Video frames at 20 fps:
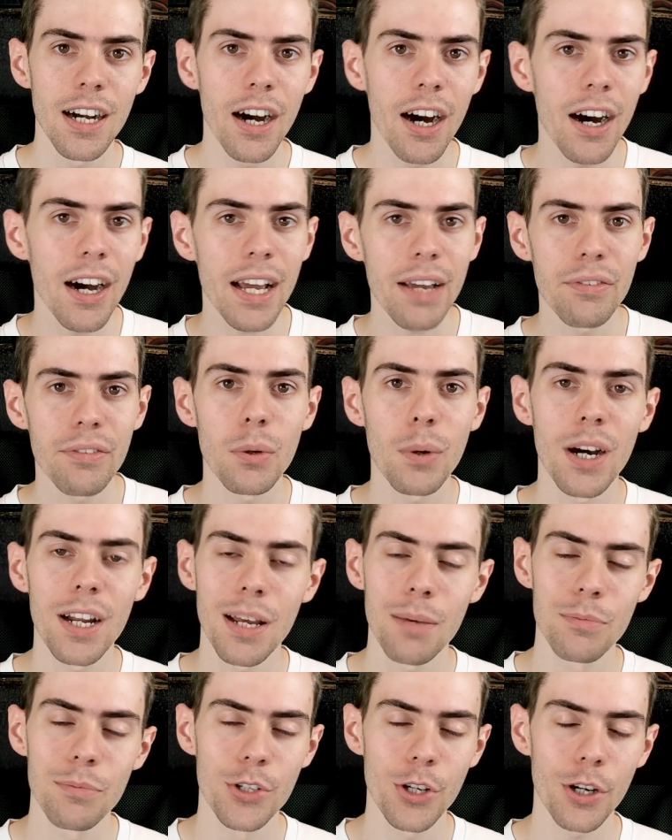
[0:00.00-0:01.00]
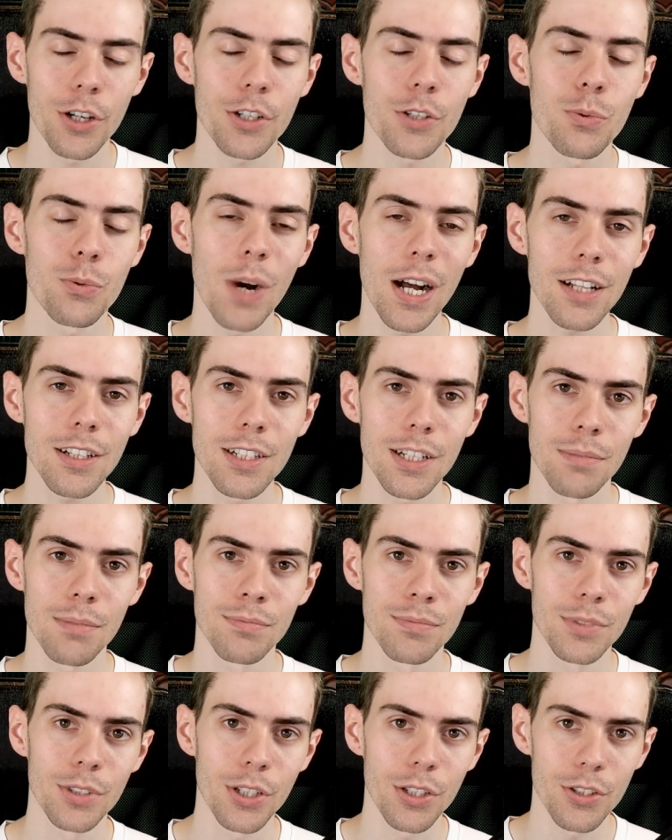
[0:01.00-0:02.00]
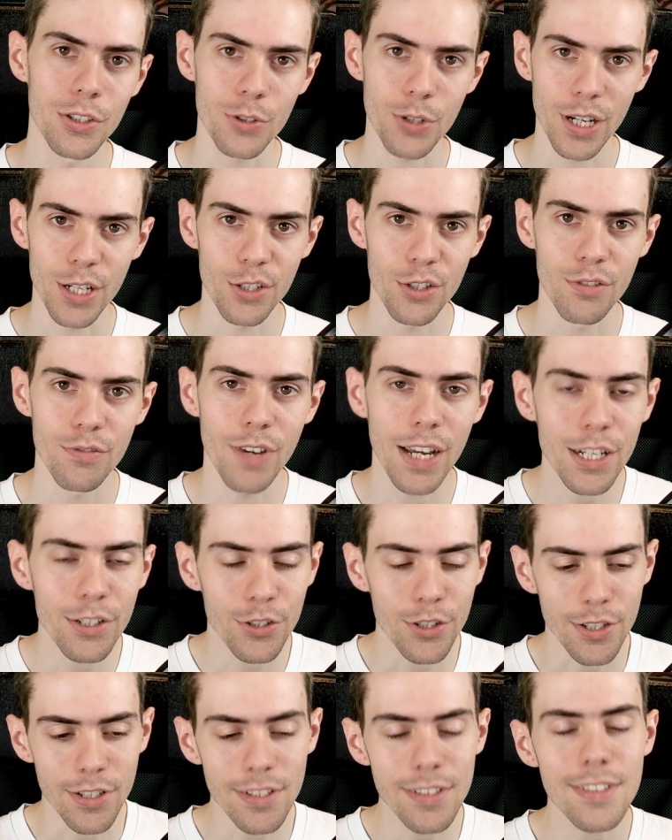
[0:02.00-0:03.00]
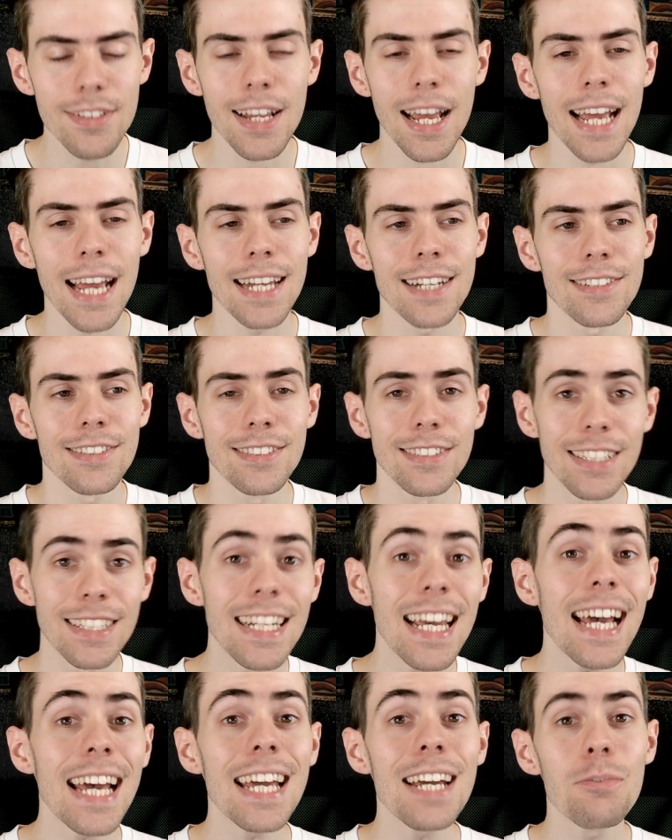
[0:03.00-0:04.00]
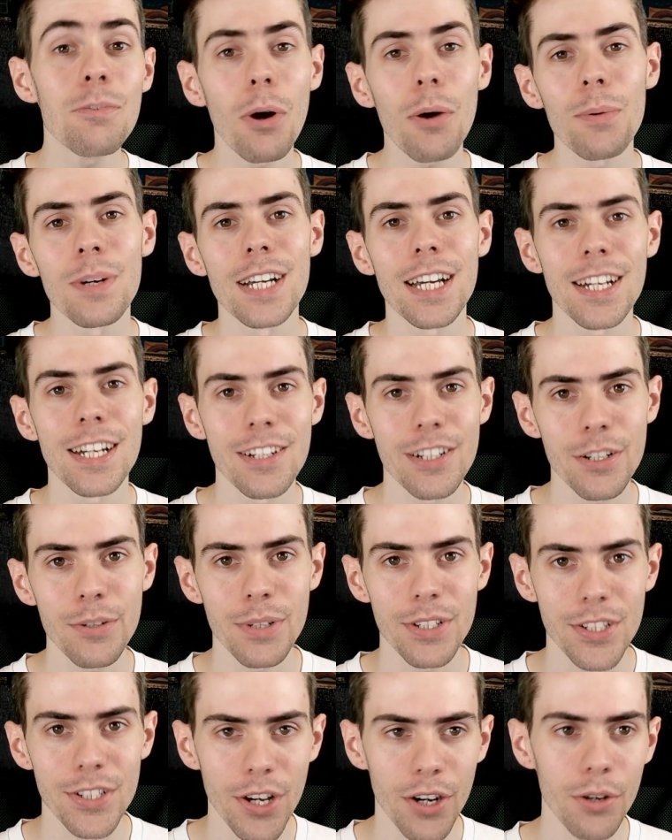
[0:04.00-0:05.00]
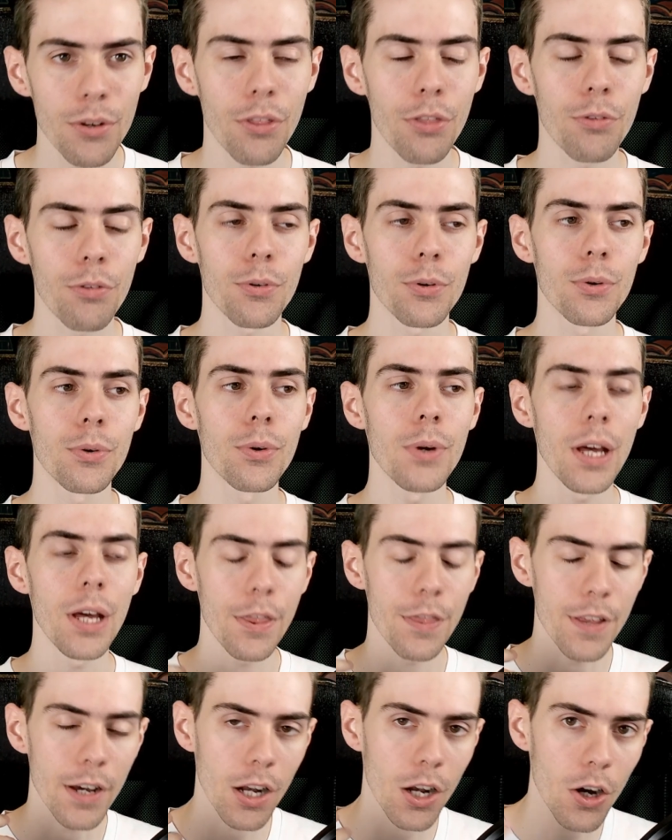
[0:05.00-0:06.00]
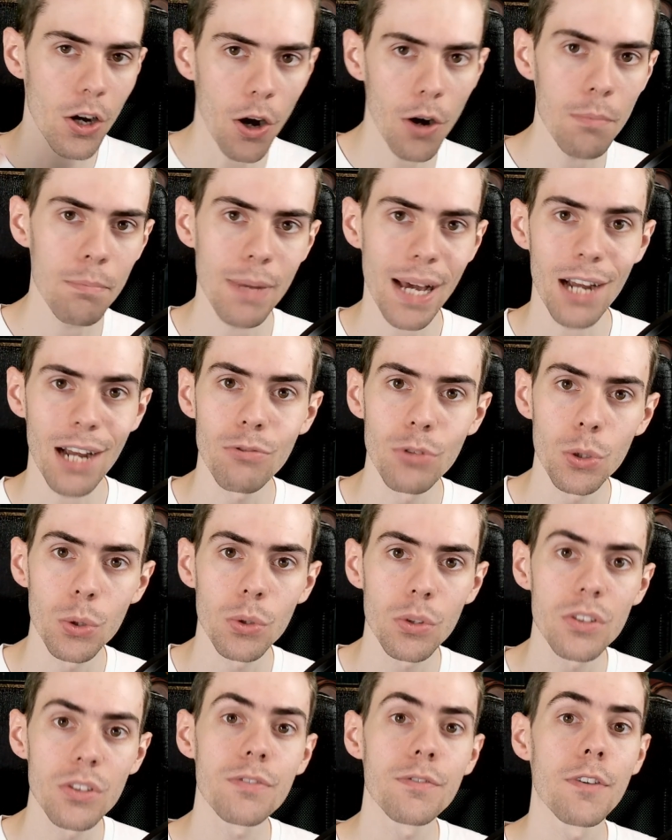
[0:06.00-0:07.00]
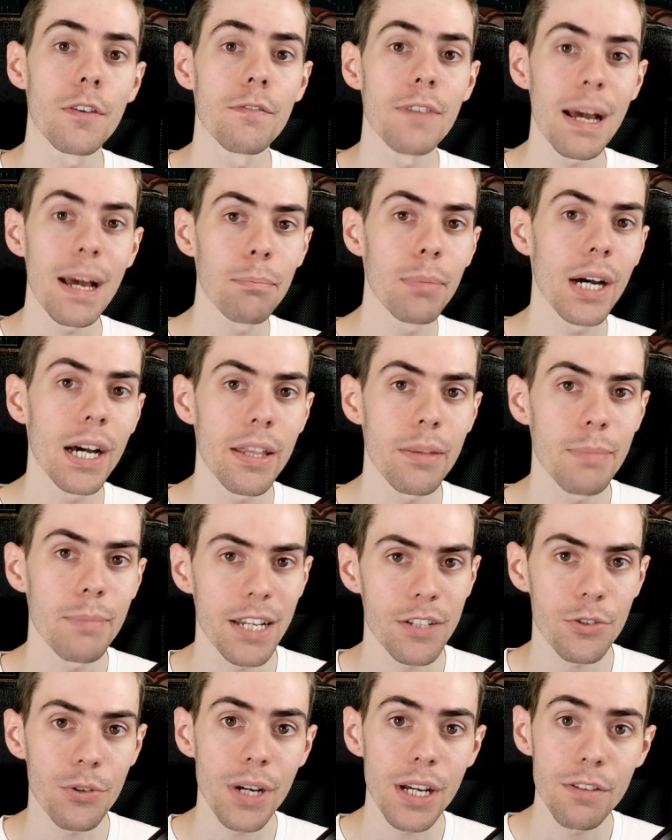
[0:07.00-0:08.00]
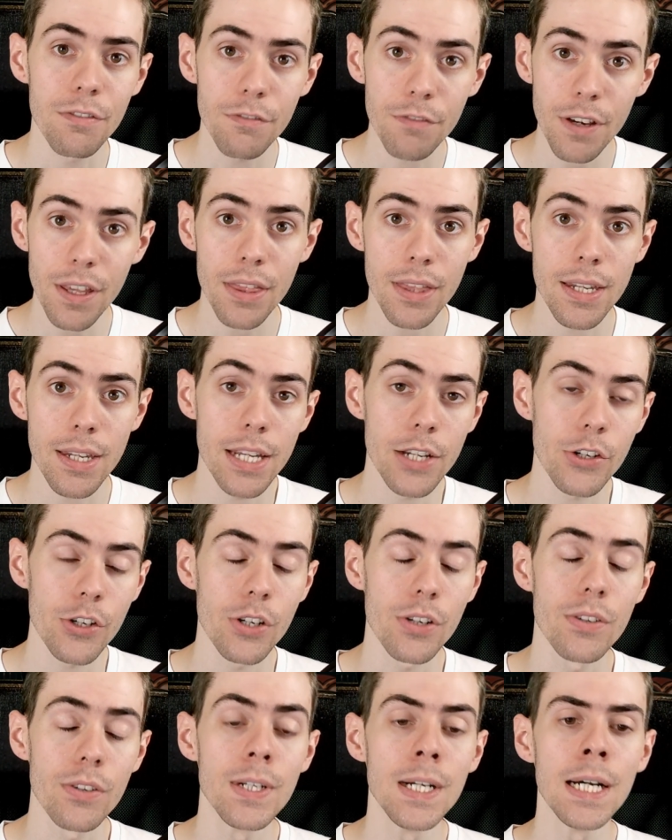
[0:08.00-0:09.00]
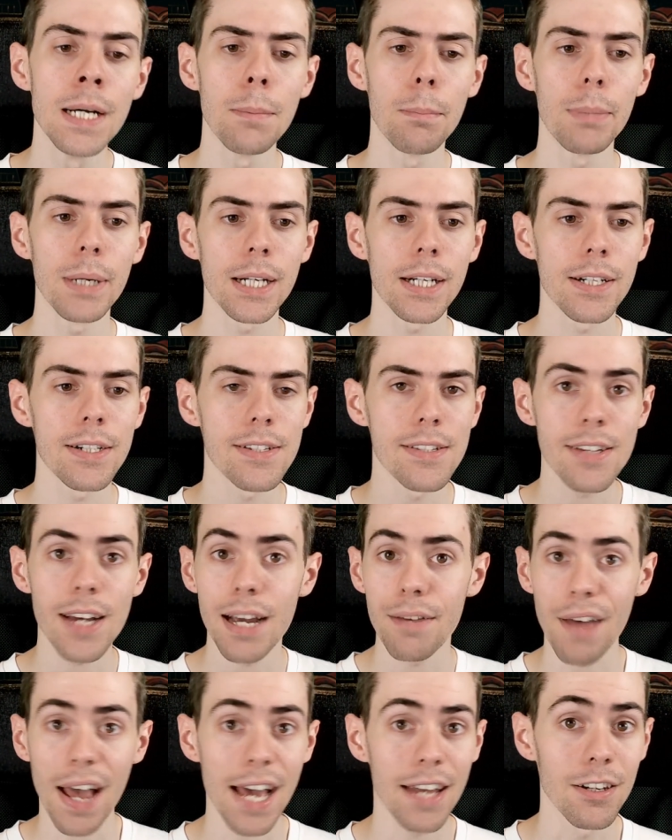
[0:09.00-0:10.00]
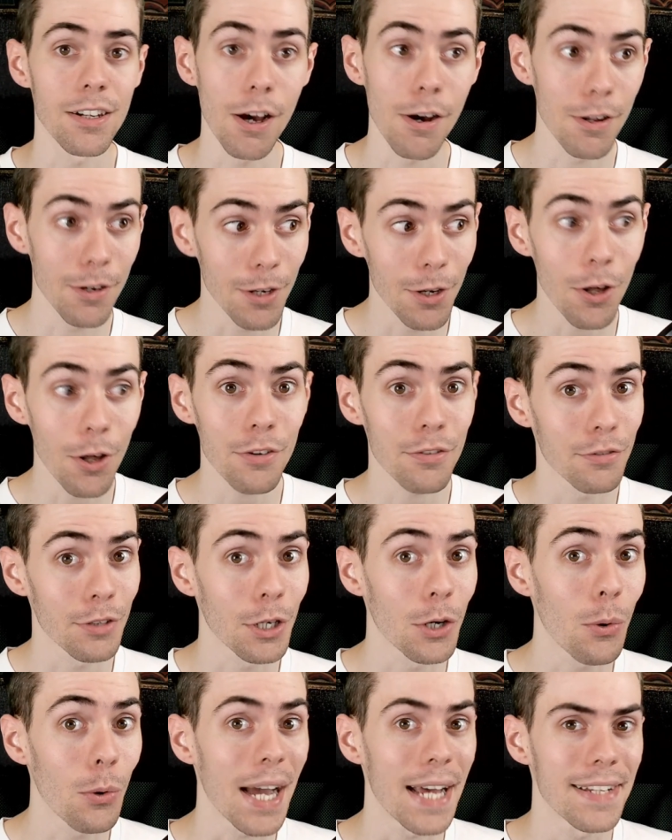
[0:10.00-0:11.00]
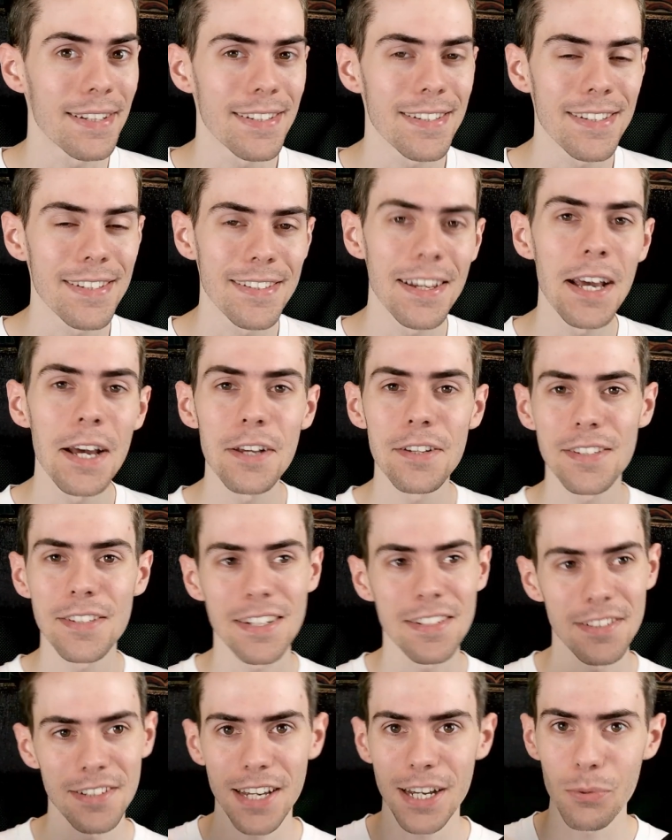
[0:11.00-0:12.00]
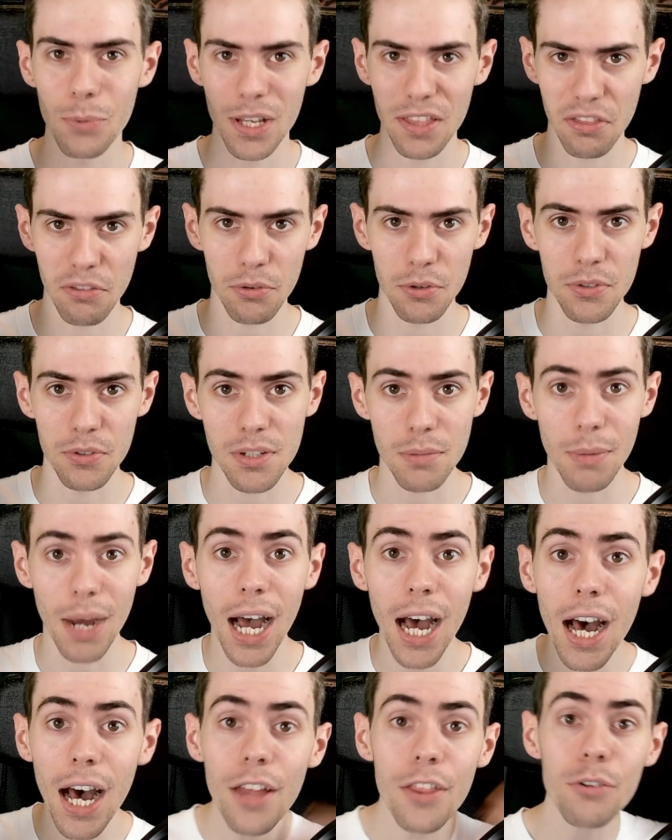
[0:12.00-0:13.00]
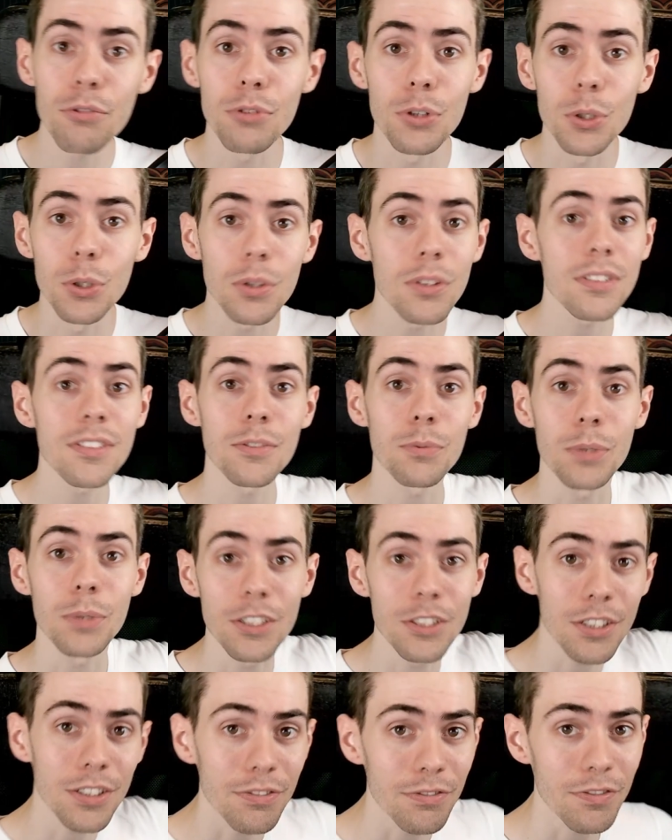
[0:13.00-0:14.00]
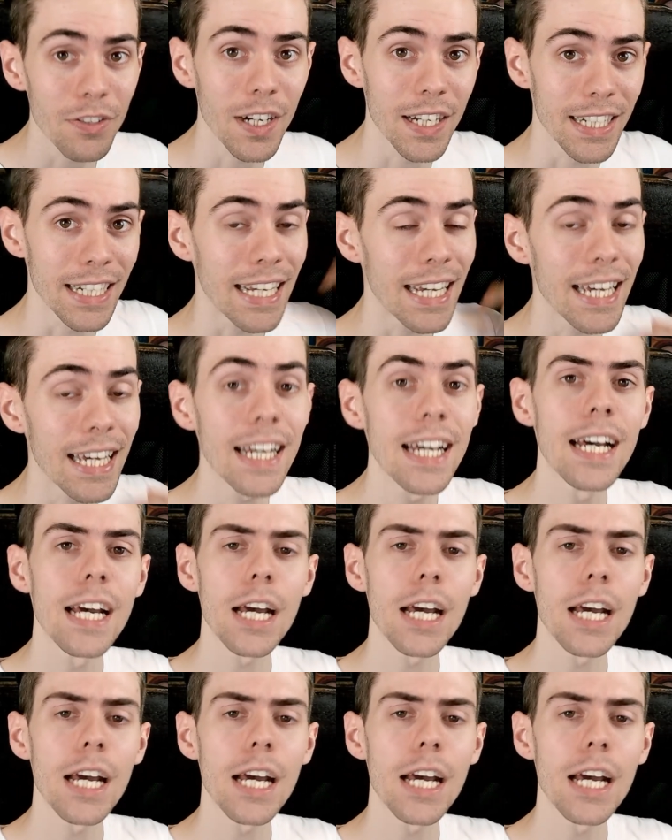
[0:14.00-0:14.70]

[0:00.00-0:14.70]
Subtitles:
Hi everyone, I'm Josh. Welcome to Strange Adventures, and today what we're going to do is go through the combat rules for Vampire the Masquerade 5th edition, because I've had a lot of requests since I went through some other rules, which you can find here,